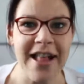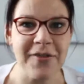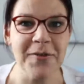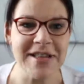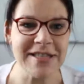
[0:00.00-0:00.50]

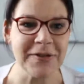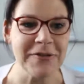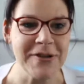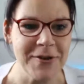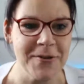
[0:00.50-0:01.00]
had all these
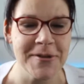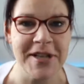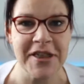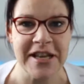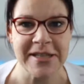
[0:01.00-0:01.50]
different tools
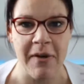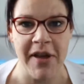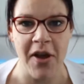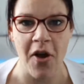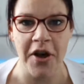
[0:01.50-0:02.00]
and things
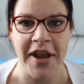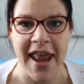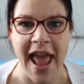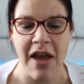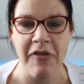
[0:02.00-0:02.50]
going on, and
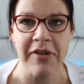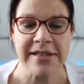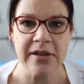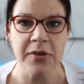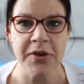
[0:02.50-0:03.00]
every
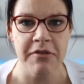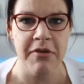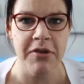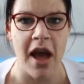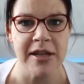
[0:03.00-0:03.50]
single
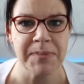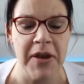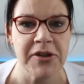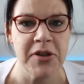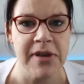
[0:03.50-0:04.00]
guru that I
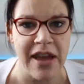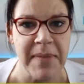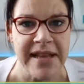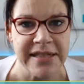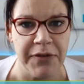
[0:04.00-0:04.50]
spoke to gave
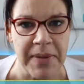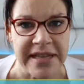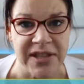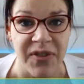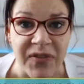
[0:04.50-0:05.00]
me a different
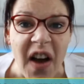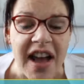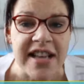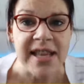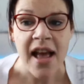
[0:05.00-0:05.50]
piece of
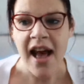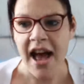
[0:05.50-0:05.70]
advice,